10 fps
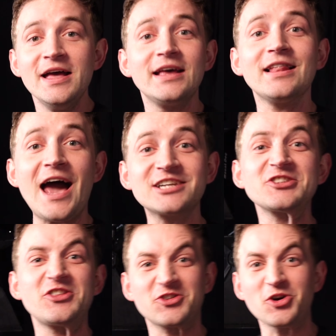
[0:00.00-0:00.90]
It'll
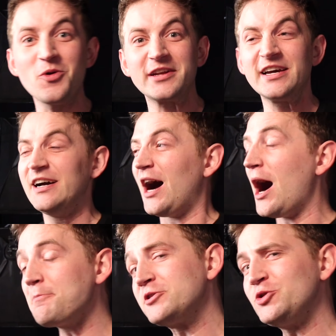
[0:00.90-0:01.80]
actually throw it
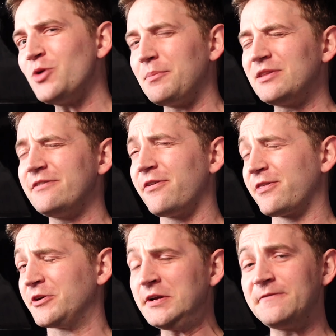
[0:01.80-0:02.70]
up to, I believe,
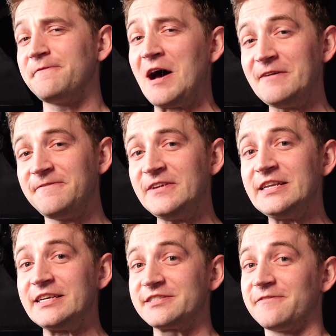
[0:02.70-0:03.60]
35
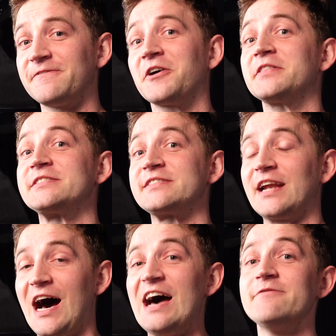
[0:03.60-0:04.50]
feet is the farthest that
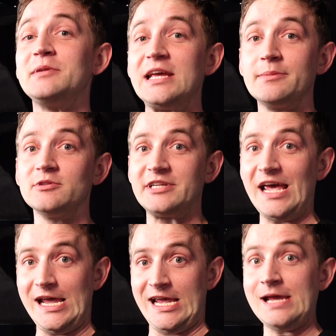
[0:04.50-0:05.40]
I've been able to
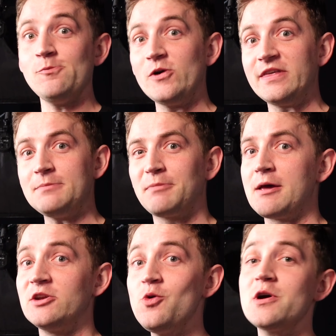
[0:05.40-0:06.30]
aim with it, but I
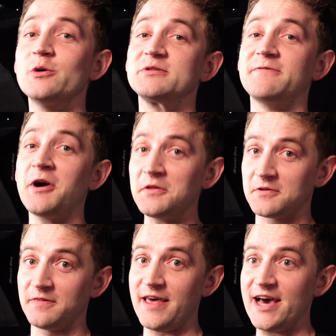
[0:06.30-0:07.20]
know it goes farther
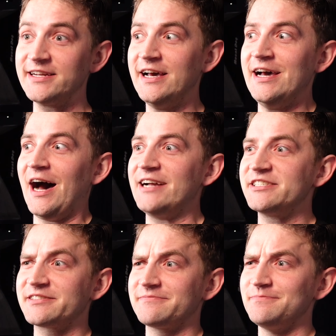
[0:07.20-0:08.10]
than that. I
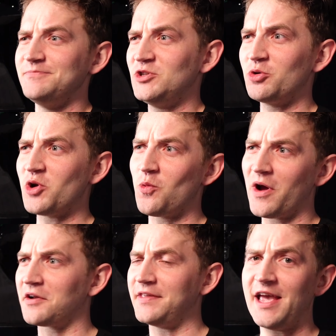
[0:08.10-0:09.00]
just don't know
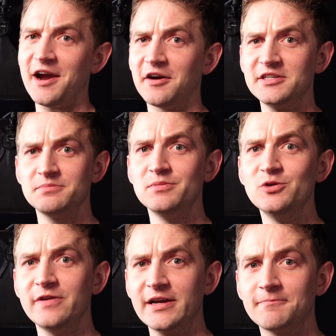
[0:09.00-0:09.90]
where the air is
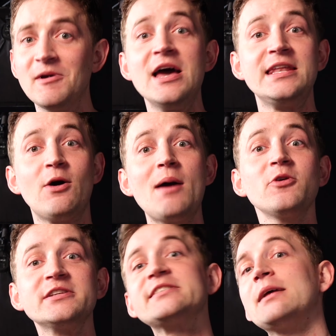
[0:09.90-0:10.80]
moving. Now I'm
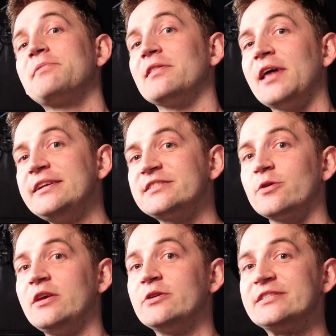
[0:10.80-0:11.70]
going to set up the lights so
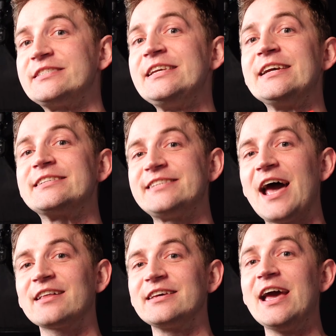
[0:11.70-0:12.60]
that you can see
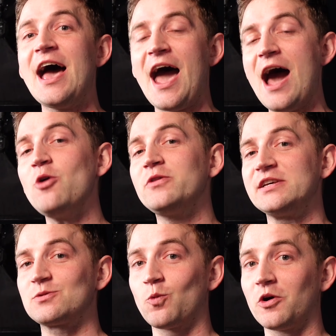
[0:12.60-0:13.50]
exactly how
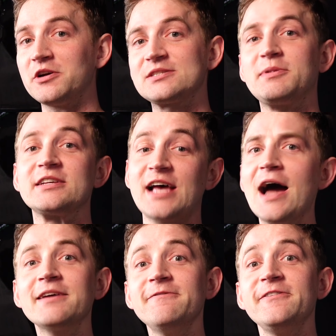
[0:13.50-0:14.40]
this works because
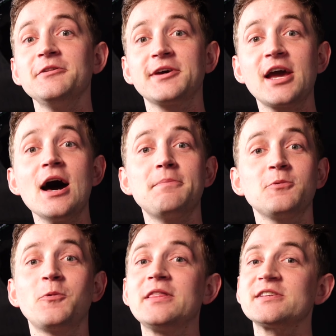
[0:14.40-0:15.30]
I can fill the cup
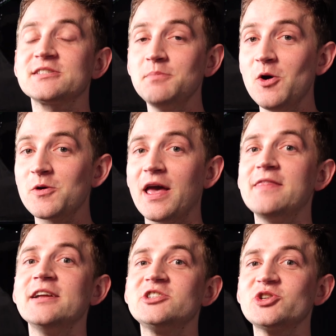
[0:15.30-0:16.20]
with smoke
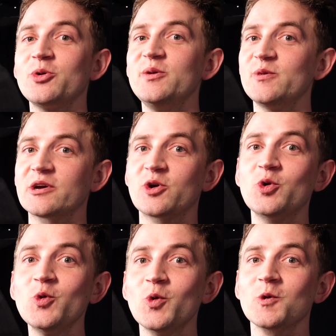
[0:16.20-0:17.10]
and then show you the
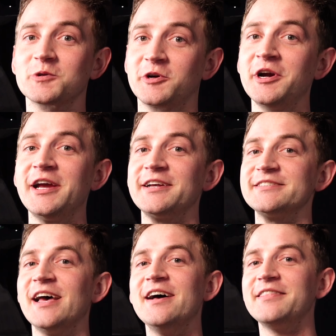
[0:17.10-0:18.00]
cool
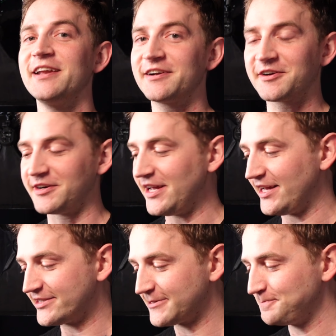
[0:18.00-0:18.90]
rings that it
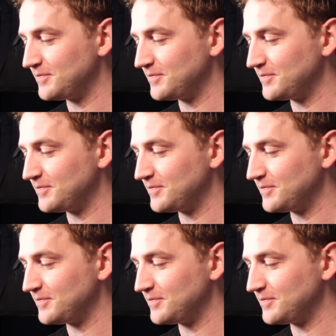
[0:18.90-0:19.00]
creates.